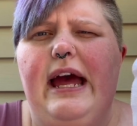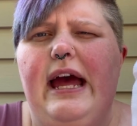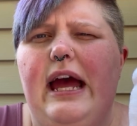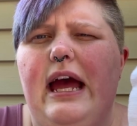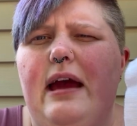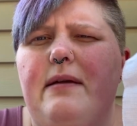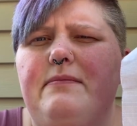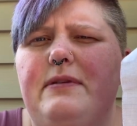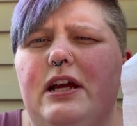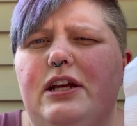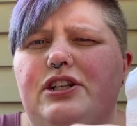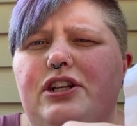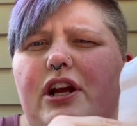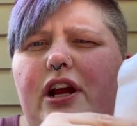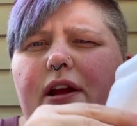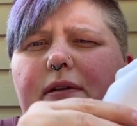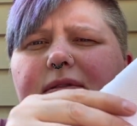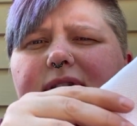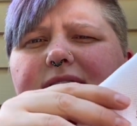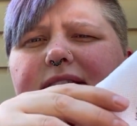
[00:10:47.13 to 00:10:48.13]
I'm not sure.
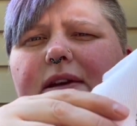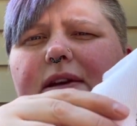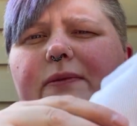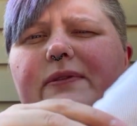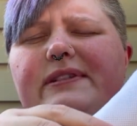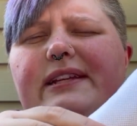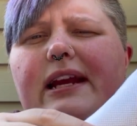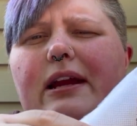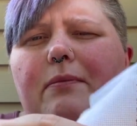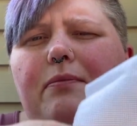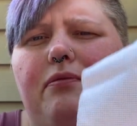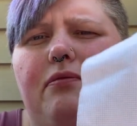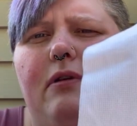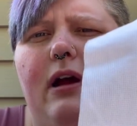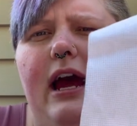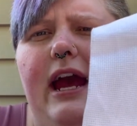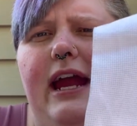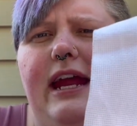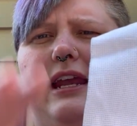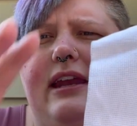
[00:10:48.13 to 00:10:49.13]
It was like a
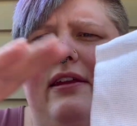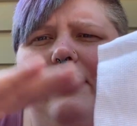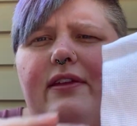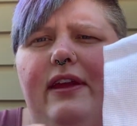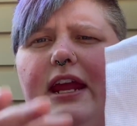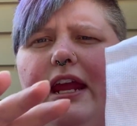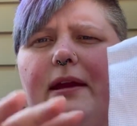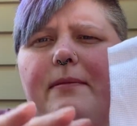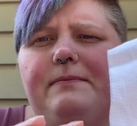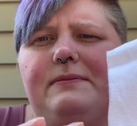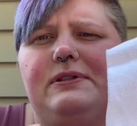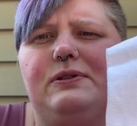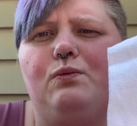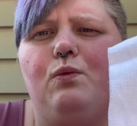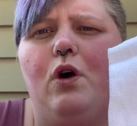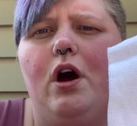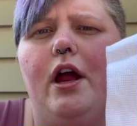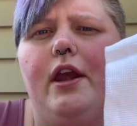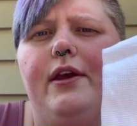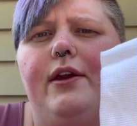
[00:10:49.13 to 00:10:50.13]
pride themed
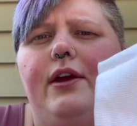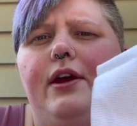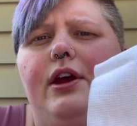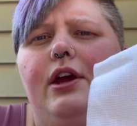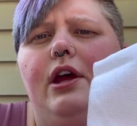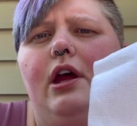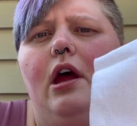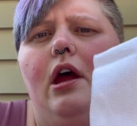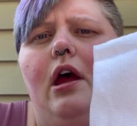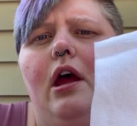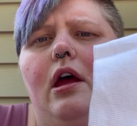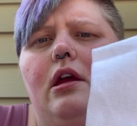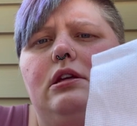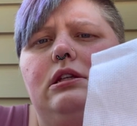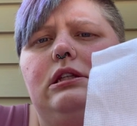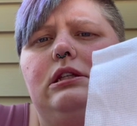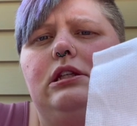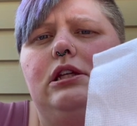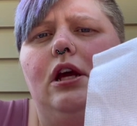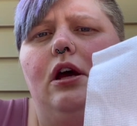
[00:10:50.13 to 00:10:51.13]
one.
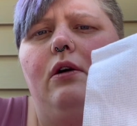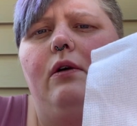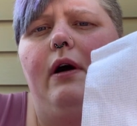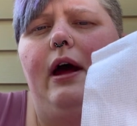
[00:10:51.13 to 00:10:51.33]
So